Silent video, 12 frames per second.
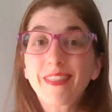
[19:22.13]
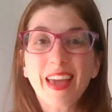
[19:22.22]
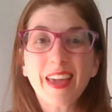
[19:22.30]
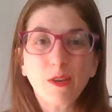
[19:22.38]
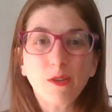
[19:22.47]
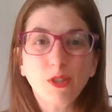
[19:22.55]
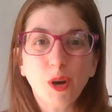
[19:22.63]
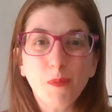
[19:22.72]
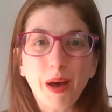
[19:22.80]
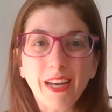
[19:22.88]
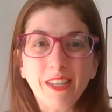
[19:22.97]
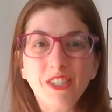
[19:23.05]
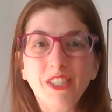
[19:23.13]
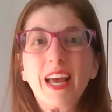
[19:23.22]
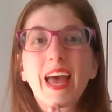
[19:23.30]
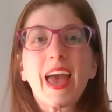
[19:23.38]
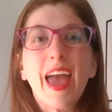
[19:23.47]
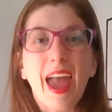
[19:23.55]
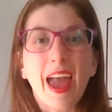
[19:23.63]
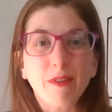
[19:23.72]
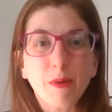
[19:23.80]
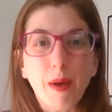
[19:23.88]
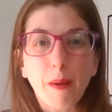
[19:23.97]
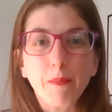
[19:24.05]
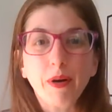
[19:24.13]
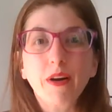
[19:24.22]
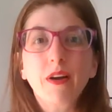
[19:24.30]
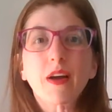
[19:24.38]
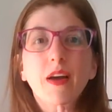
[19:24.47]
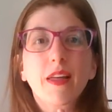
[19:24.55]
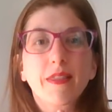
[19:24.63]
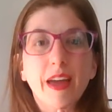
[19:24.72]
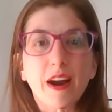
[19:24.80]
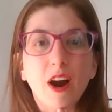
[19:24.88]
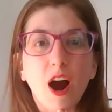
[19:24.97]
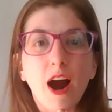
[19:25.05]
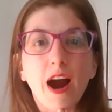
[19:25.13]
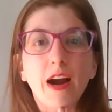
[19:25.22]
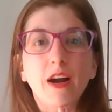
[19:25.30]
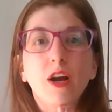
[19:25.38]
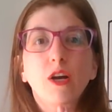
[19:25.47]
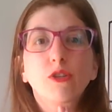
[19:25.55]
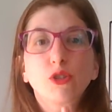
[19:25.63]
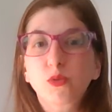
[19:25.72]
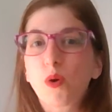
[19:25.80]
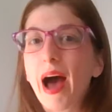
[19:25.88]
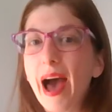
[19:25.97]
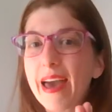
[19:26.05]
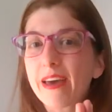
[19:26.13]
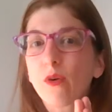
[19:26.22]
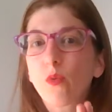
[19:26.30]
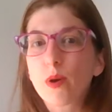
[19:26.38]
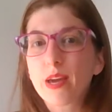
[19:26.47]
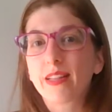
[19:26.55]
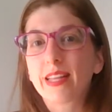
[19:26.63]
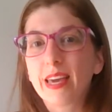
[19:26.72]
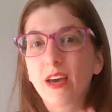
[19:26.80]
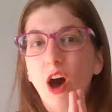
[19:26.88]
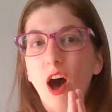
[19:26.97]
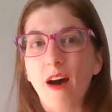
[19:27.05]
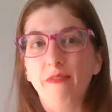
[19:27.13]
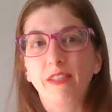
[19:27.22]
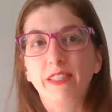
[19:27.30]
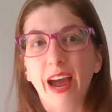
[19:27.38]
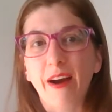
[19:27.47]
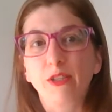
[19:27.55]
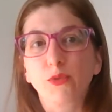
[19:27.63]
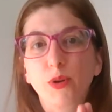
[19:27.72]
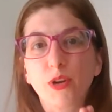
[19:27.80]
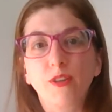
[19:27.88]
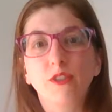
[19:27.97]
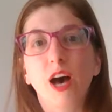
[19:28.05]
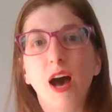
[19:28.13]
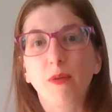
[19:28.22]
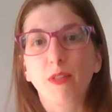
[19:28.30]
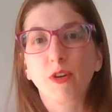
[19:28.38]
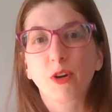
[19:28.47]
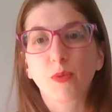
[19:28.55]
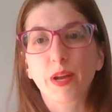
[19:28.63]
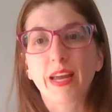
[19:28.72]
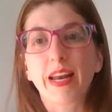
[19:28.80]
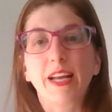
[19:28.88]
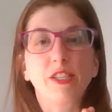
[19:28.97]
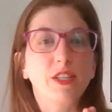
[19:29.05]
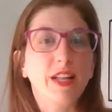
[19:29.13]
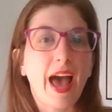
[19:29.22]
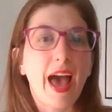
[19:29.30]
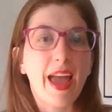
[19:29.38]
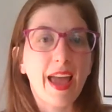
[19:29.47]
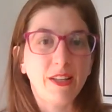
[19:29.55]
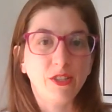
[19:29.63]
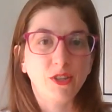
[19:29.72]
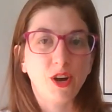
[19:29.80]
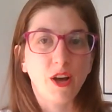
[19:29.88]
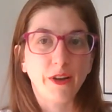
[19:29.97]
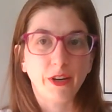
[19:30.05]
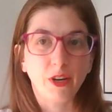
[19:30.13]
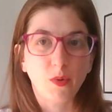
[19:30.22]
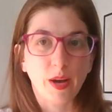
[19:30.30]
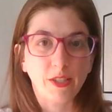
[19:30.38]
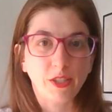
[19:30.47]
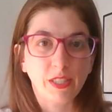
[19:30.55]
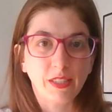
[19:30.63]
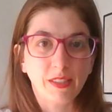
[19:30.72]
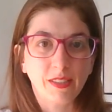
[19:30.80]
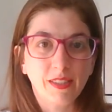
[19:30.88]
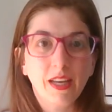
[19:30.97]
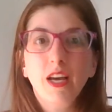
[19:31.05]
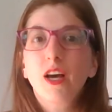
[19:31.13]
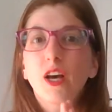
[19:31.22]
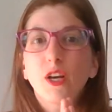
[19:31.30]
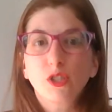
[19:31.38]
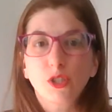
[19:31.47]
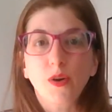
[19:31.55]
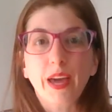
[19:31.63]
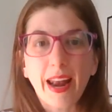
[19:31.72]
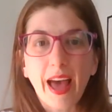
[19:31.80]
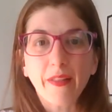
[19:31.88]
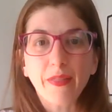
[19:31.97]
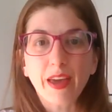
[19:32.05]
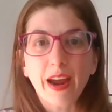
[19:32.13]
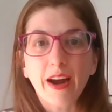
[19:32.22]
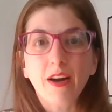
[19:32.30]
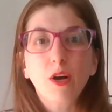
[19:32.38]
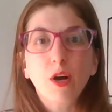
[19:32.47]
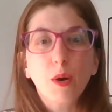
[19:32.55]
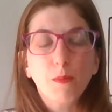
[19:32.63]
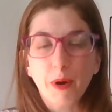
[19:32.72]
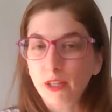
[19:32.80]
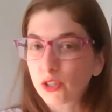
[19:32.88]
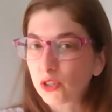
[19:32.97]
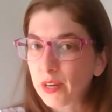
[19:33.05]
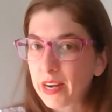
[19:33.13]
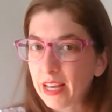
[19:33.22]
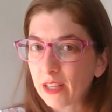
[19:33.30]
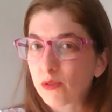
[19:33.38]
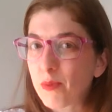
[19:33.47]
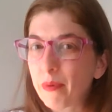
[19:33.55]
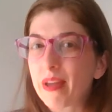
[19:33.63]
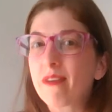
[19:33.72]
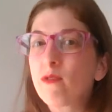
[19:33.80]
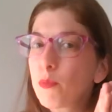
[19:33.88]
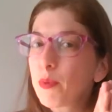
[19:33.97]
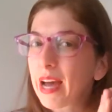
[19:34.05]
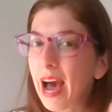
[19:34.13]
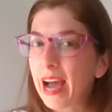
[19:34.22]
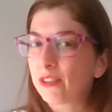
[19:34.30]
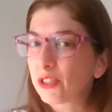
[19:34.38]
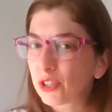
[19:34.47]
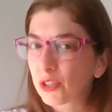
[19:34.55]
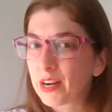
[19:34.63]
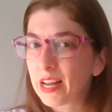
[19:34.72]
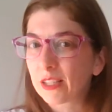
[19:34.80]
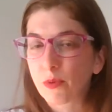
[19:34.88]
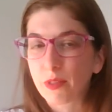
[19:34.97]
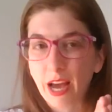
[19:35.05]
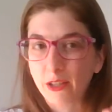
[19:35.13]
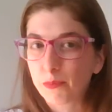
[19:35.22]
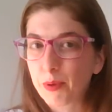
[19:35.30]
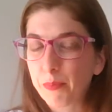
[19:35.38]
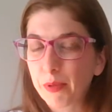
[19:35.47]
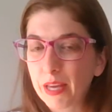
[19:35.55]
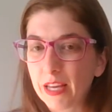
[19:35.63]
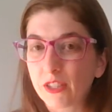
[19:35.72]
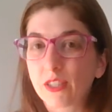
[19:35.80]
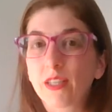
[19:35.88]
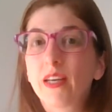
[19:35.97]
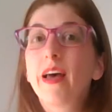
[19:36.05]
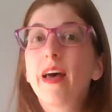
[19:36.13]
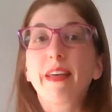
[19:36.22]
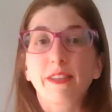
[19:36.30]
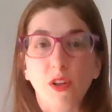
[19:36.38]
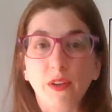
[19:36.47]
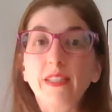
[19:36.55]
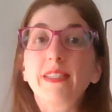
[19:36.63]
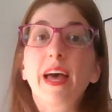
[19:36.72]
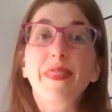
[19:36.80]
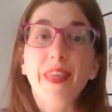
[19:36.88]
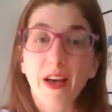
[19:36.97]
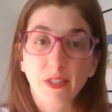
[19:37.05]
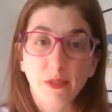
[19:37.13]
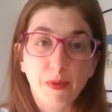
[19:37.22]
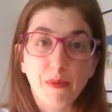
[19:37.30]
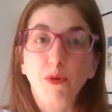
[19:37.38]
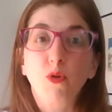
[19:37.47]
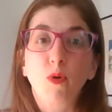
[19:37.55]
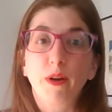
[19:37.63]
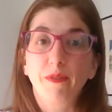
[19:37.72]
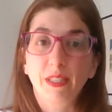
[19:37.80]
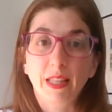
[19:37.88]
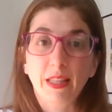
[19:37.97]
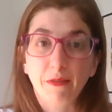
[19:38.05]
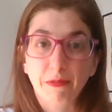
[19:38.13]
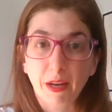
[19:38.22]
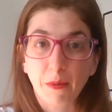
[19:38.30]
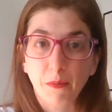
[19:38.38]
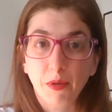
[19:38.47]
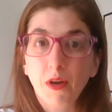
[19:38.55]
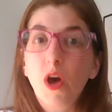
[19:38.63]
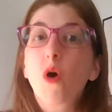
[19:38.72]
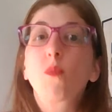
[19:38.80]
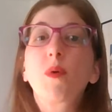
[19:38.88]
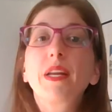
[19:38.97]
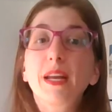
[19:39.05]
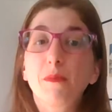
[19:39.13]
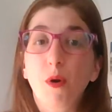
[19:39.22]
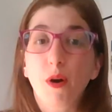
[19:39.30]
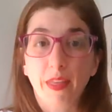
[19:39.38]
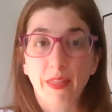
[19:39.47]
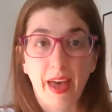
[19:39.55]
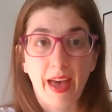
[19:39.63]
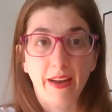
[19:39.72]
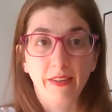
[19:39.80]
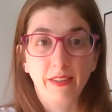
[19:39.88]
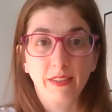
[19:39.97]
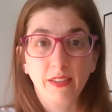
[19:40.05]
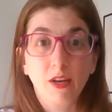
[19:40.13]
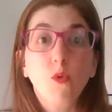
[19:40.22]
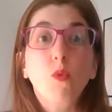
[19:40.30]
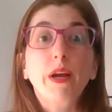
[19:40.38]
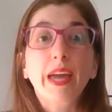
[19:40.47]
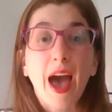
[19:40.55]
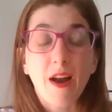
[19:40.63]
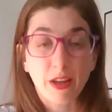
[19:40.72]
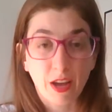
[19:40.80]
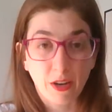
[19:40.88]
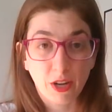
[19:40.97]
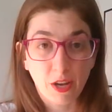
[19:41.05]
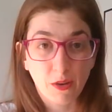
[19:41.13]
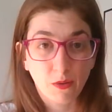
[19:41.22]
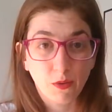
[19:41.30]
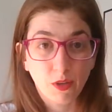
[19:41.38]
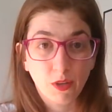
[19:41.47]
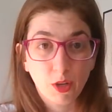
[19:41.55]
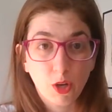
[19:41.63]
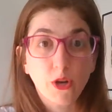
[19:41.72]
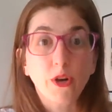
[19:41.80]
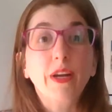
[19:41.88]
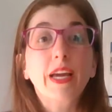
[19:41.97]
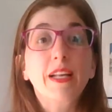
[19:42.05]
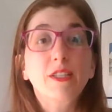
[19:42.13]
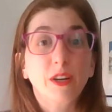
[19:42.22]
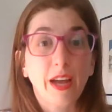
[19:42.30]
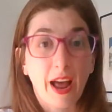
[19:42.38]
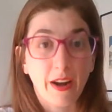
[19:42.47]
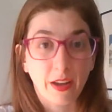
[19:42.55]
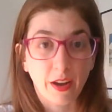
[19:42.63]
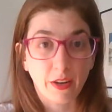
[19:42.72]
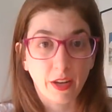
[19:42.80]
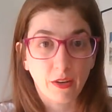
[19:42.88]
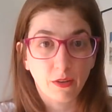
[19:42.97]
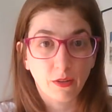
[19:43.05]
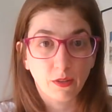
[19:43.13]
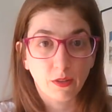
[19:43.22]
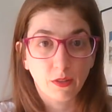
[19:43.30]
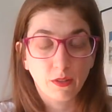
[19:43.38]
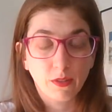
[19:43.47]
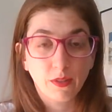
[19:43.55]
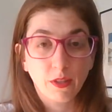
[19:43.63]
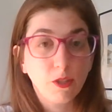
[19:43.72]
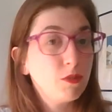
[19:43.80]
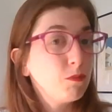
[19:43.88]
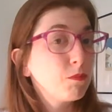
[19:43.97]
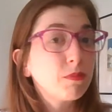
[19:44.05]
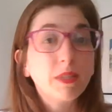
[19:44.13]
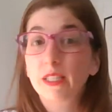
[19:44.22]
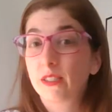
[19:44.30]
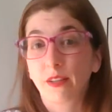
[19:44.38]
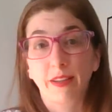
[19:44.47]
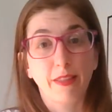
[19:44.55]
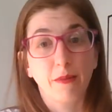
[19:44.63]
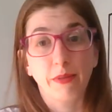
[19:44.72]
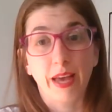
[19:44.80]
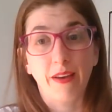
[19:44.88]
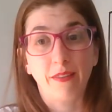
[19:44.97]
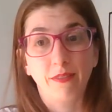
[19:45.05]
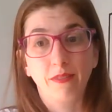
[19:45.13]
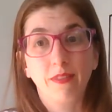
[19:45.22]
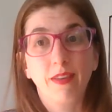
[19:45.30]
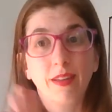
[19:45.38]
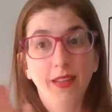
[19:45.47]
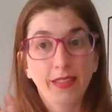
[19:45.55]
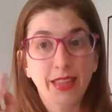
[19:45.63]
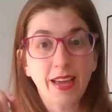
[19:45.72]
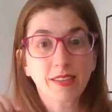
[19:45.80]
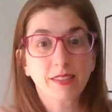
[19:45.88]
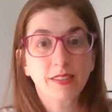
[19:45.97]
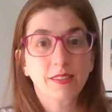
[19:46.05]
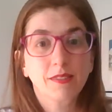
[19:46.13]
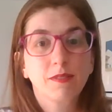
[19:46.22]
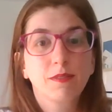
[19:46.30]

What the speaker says: Thank you so much. And remember, there are tri-weekly office hours where you can talk with Noreen and she'll answer all your questions. So get out there, book screenings. Remember, even if we book 100 screenings with 100 people each, that's only 10,000 people who would have seen the film. We need more than that. We're counting on you. Your kids are counting on you. Please don't let them down. Thanks.